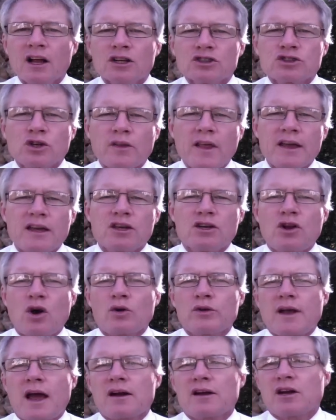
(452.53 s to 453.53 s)
So that you
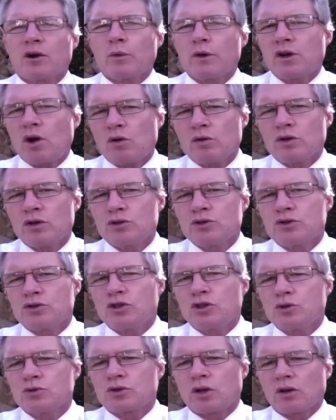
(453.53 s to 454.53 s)
know, down here we don't
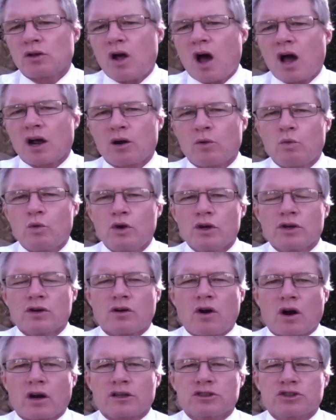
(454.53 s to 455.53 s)
use a lot of wood
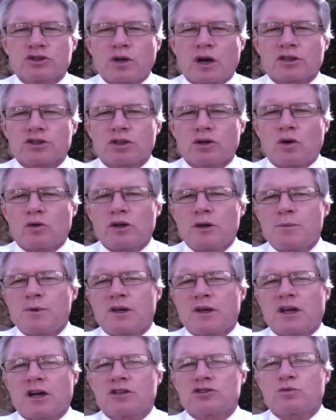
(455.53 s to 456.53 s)
in our construction, only
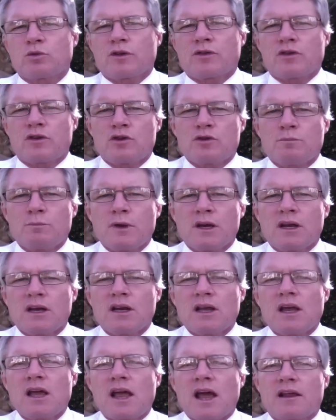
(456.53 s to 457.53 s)
because with the
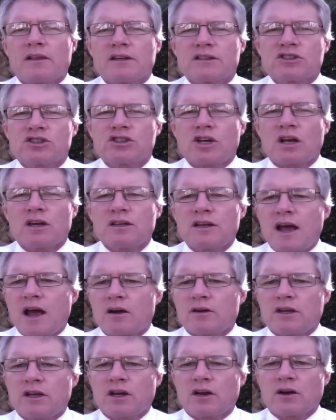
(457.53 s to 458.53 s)
humidity and the sun
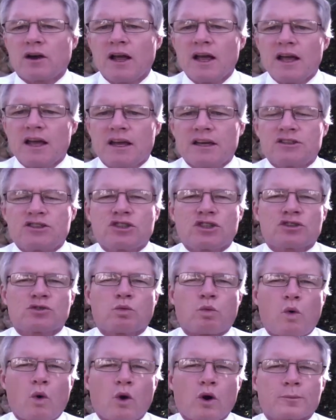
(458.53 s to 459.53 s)
down here, it just
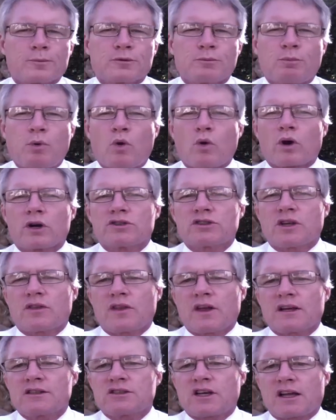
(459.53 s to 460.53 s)
warps boards and
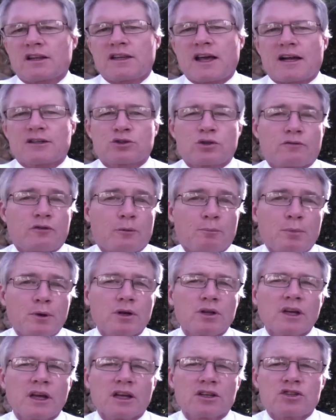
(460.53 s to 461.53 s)
things like that. So if you're
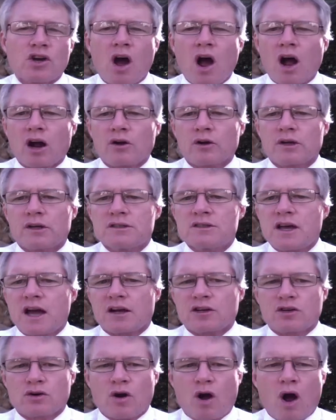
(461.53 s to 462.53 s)
building a dock or a
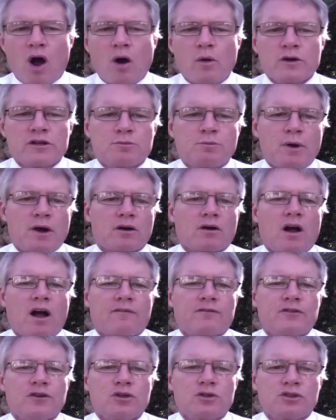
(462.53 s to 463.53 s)
deck, you're always better
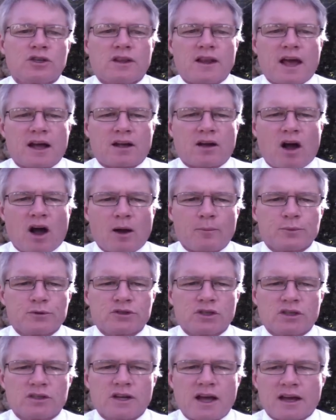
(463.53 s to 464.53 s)
off using that
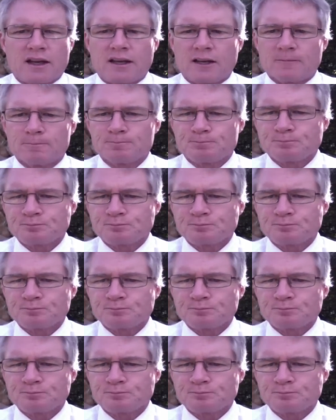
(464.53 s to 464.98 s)
composite decking.